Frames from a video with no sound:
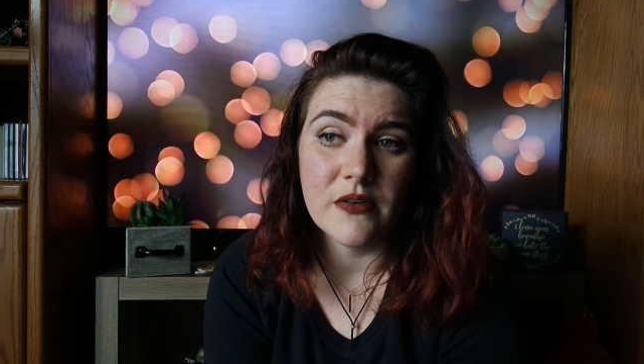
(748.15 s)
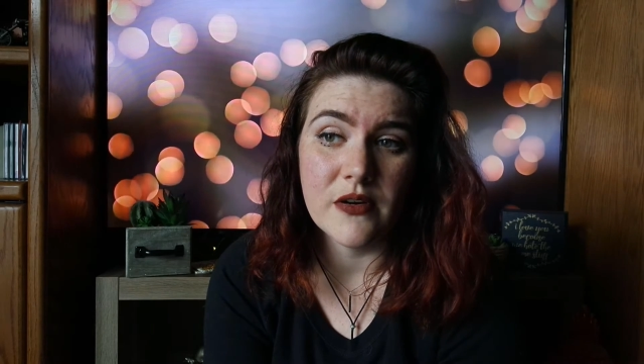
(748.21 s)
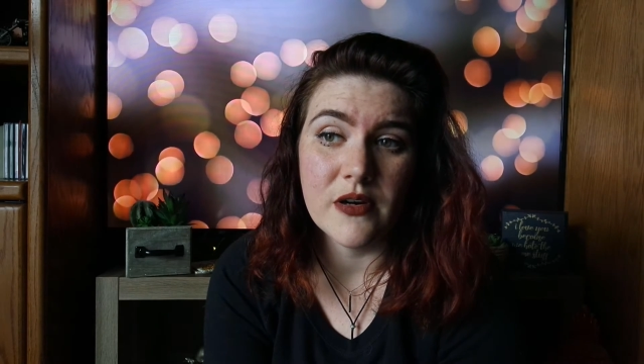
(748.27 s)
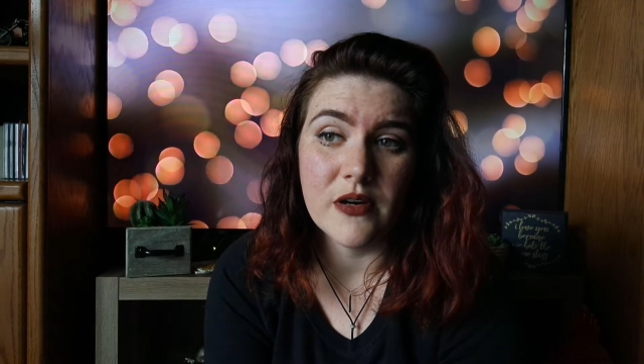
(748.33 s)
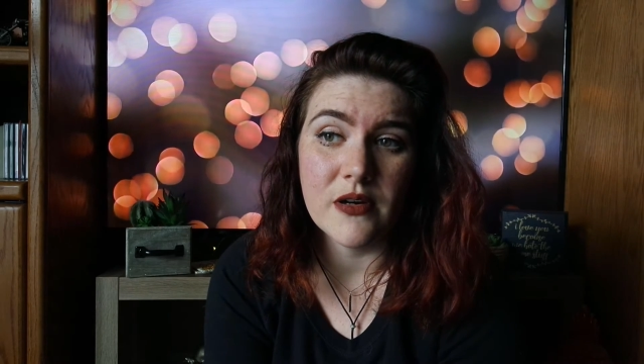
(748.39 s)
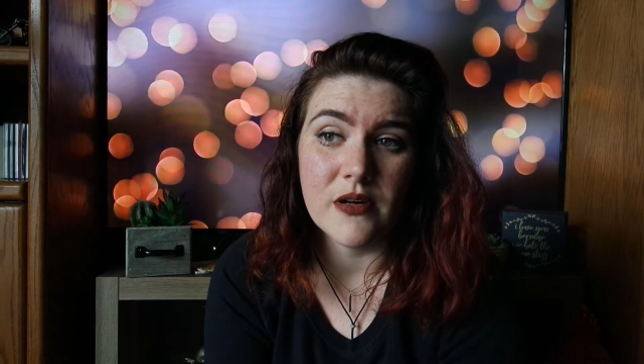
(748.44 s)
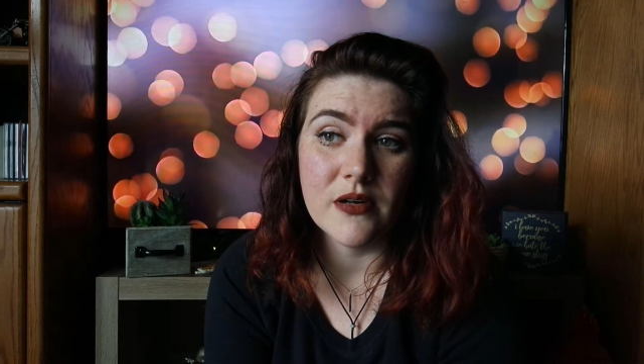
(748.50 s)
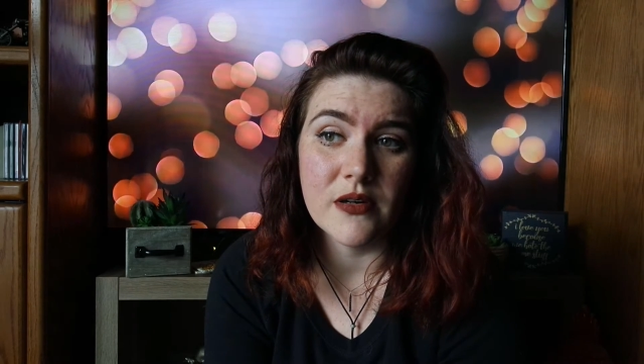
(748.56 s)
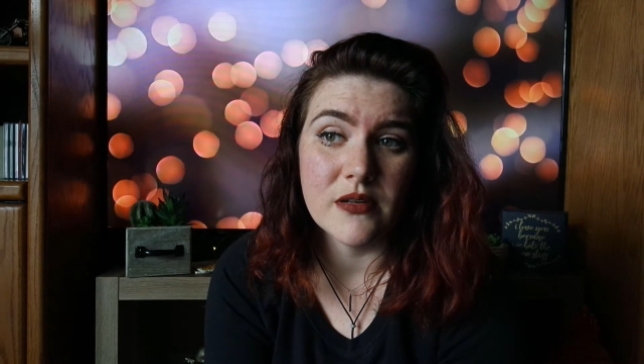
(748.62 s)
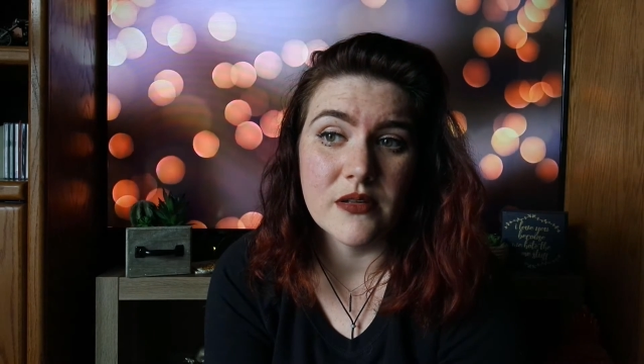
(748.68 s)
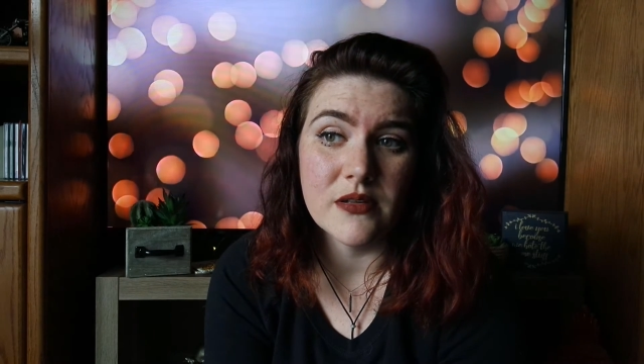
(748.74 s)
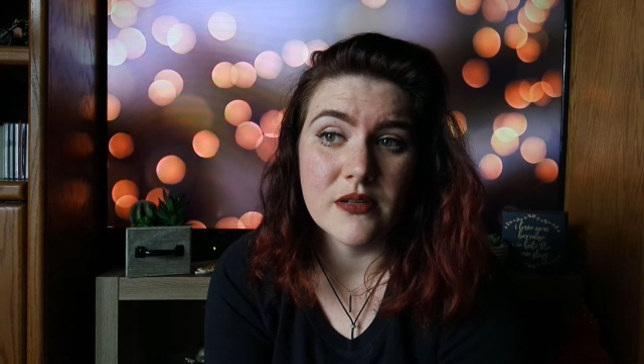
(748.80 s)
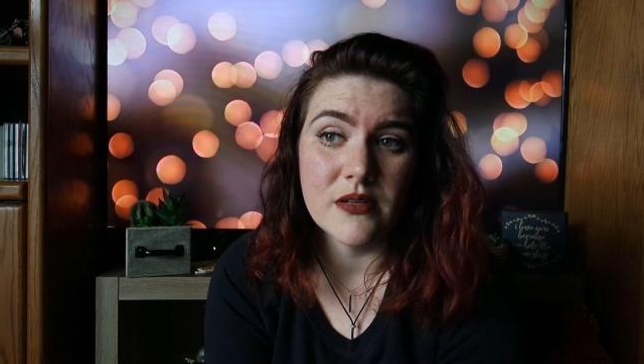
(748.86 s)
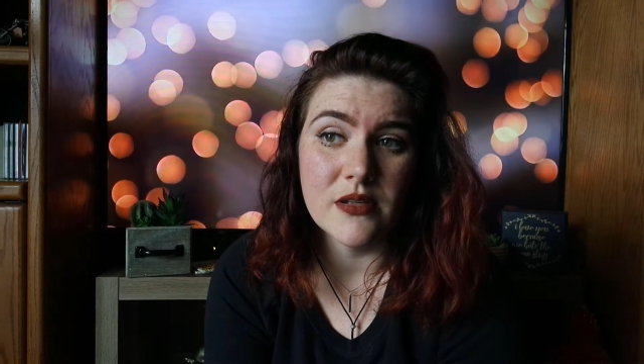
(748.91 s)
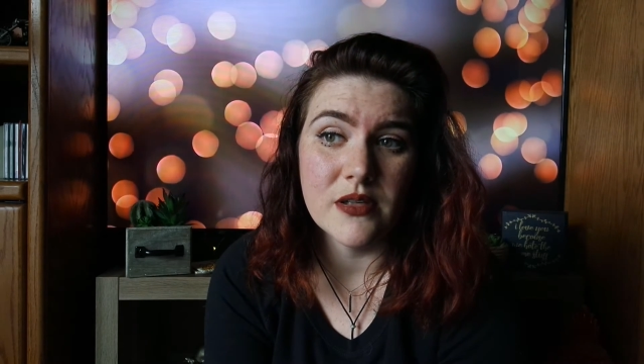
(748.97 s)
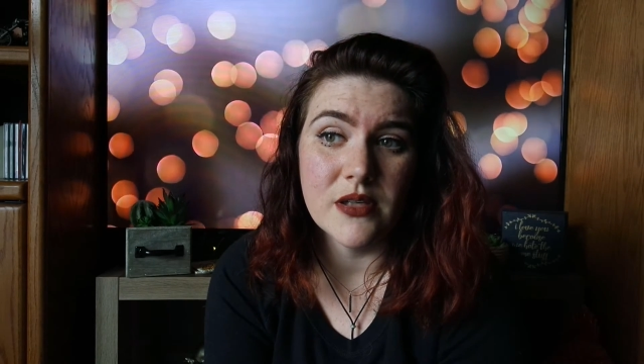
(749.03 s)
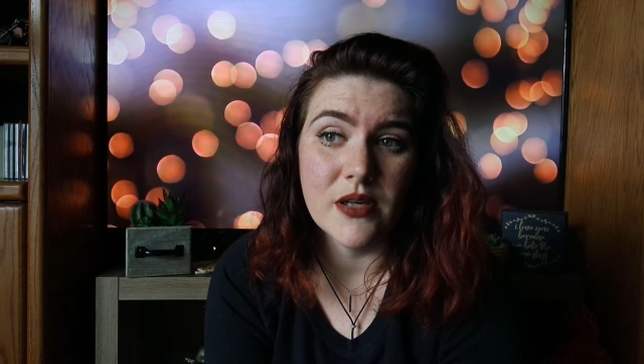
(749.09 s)
hurt,
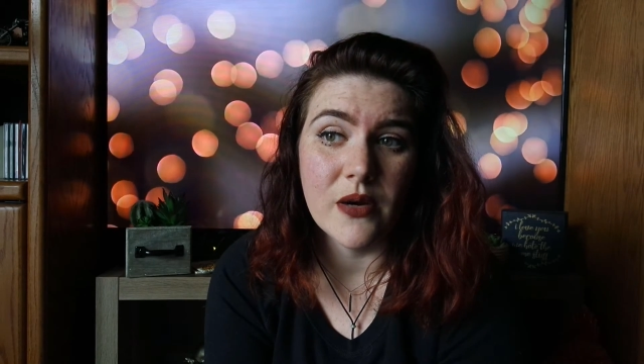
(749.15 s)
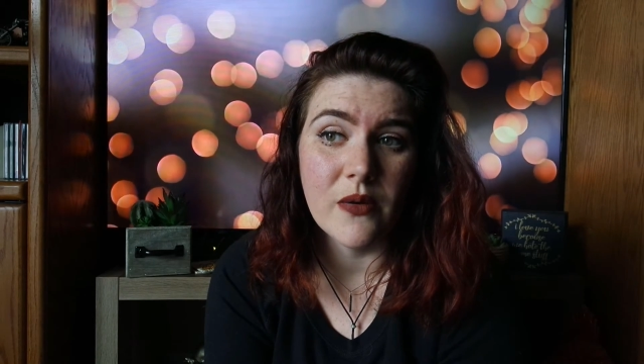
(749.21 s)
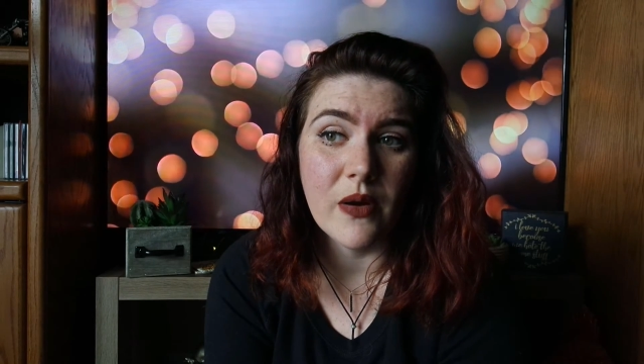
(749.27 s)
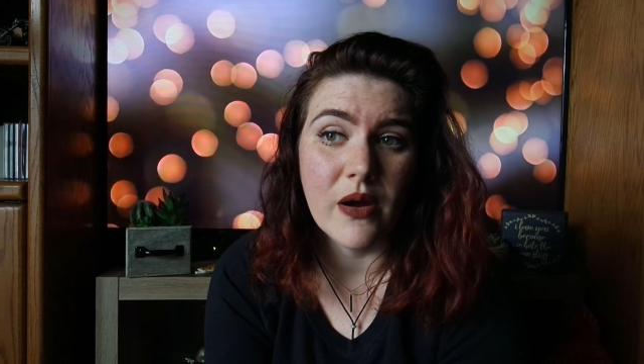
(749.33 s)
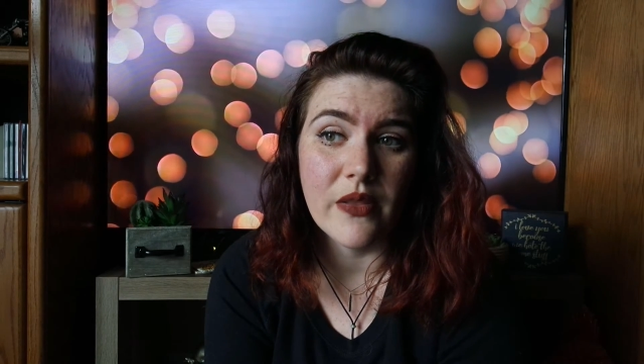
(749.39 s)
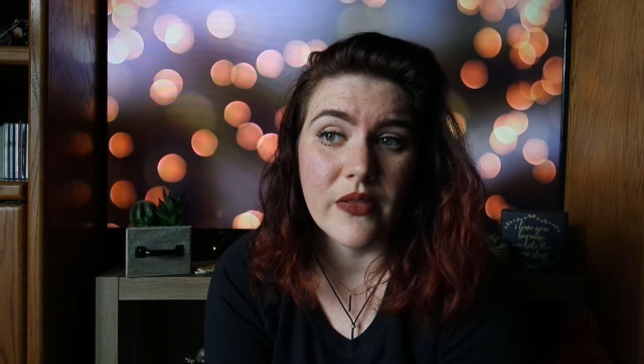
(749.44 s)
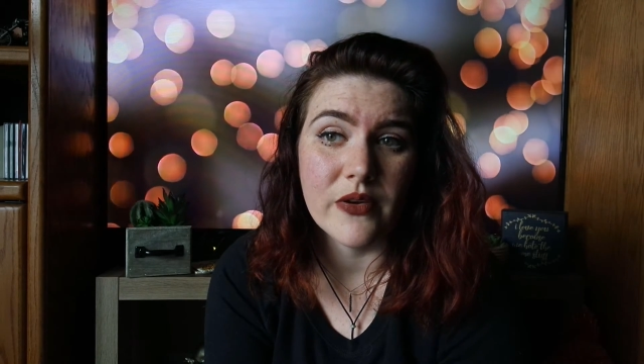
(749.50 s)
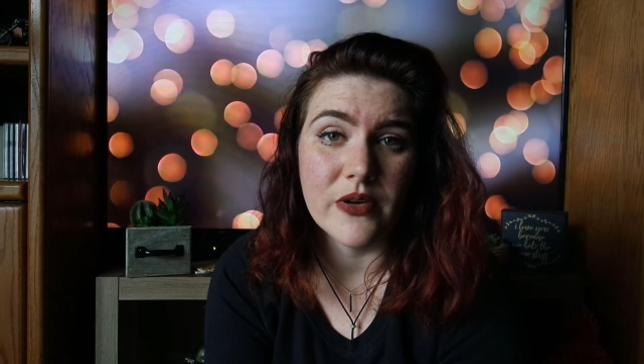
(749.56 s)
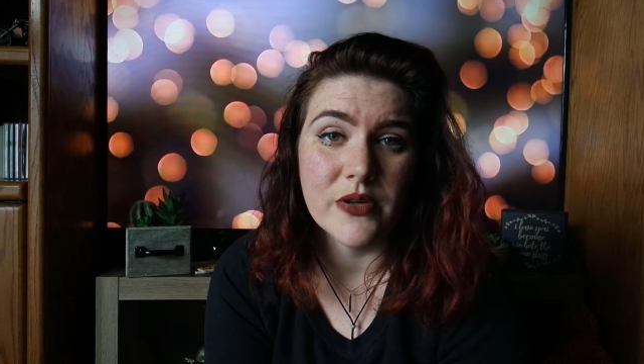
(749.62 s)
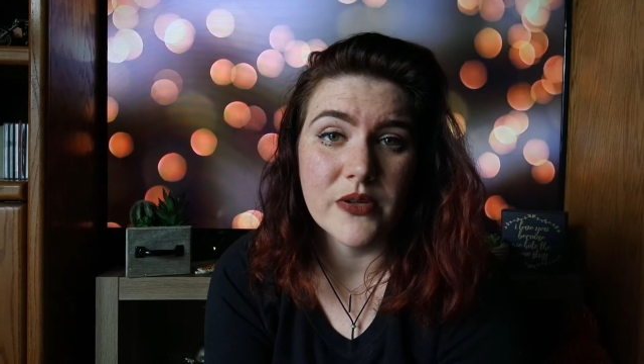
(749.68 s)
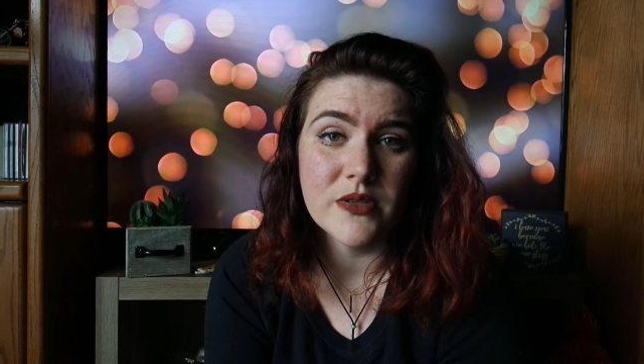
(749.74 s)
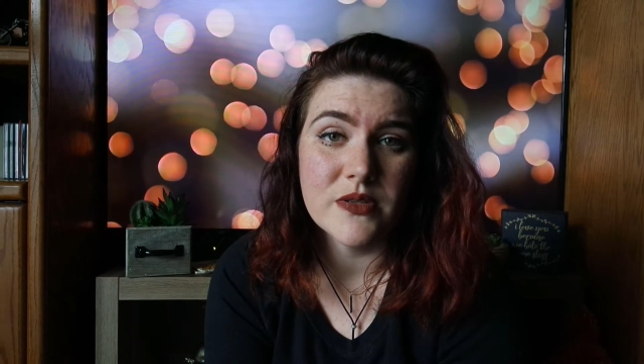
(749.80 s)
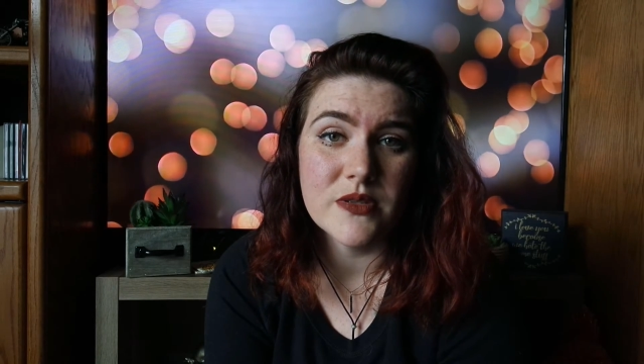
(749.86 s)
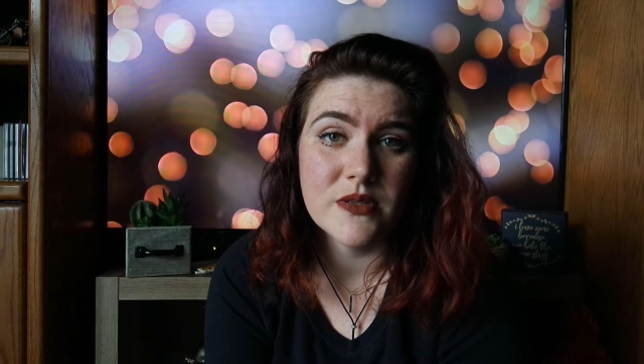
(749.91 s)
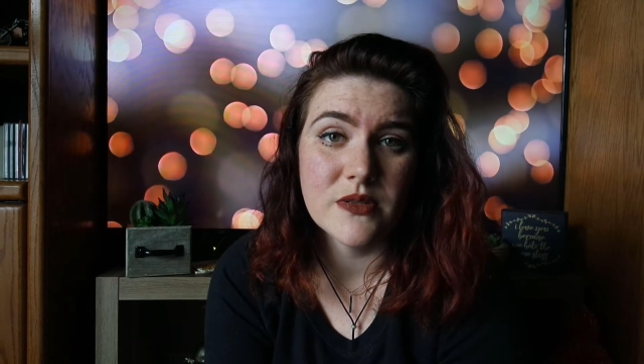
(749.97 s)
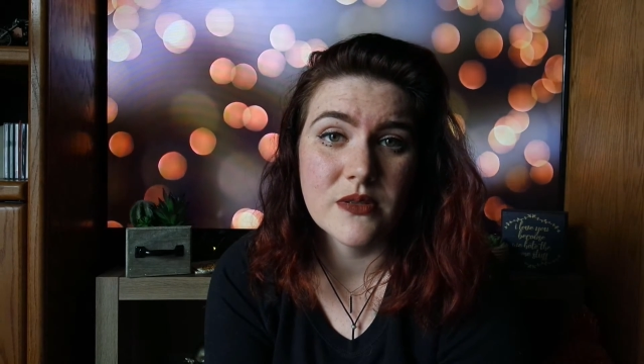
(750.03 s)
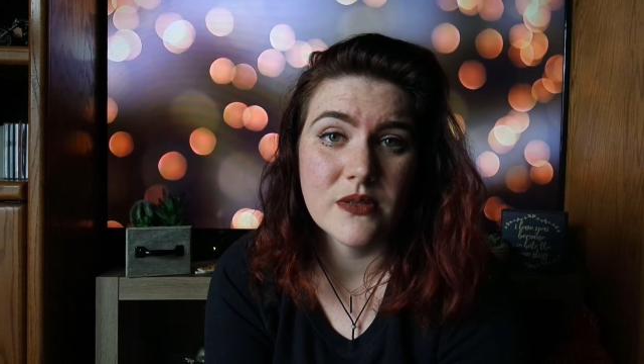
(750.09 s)

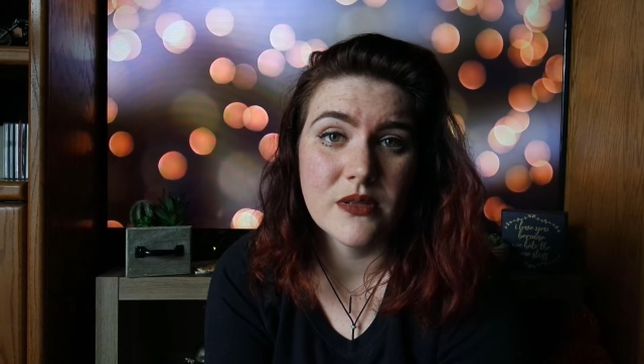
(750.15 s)
others.